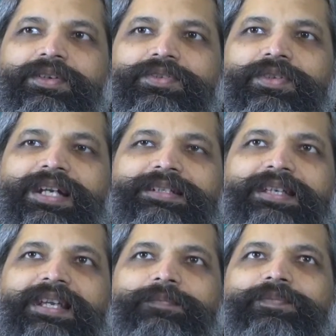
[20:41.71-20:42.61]
So let's
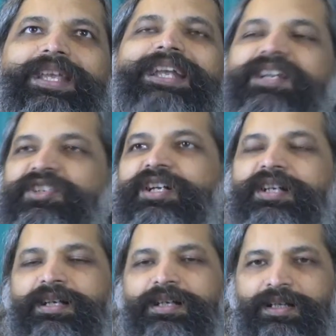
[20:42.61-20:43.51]
say
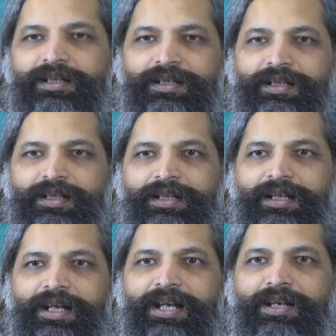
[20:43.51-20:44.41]
energetically,
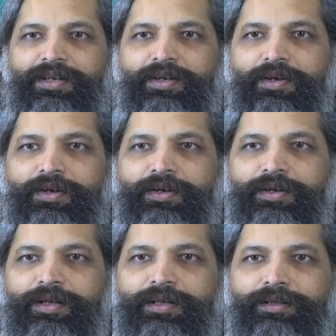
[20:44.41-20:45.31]
in
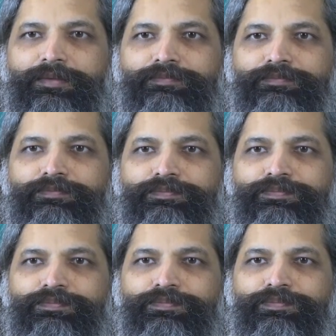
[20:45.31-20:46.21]
your
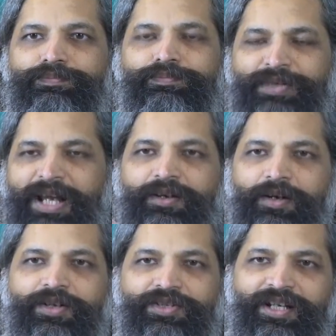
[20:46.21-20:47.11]

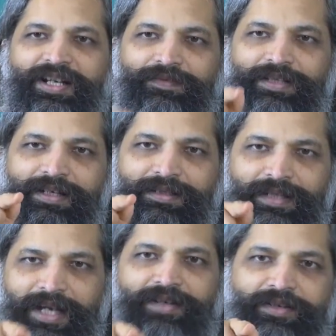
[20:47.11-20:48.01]
psychology, if there is
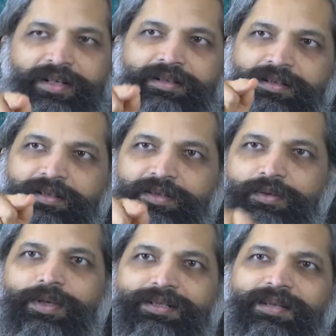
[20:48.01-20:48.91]
hatred
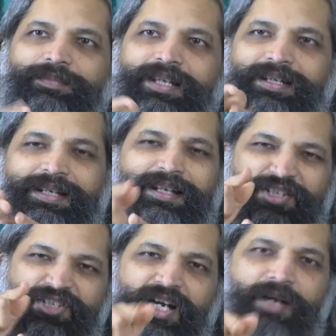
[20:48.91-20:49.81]
towards something, it's like a
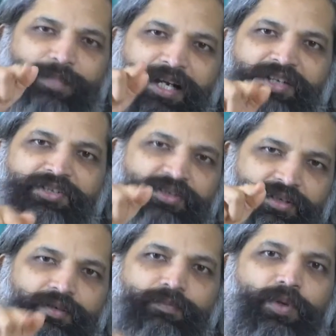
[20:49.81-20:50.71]
sharp edge
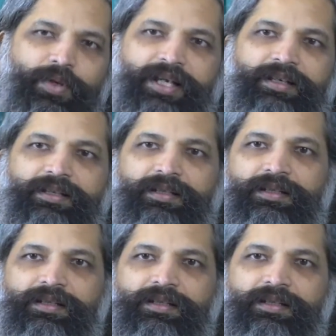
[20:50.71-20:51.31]
poking,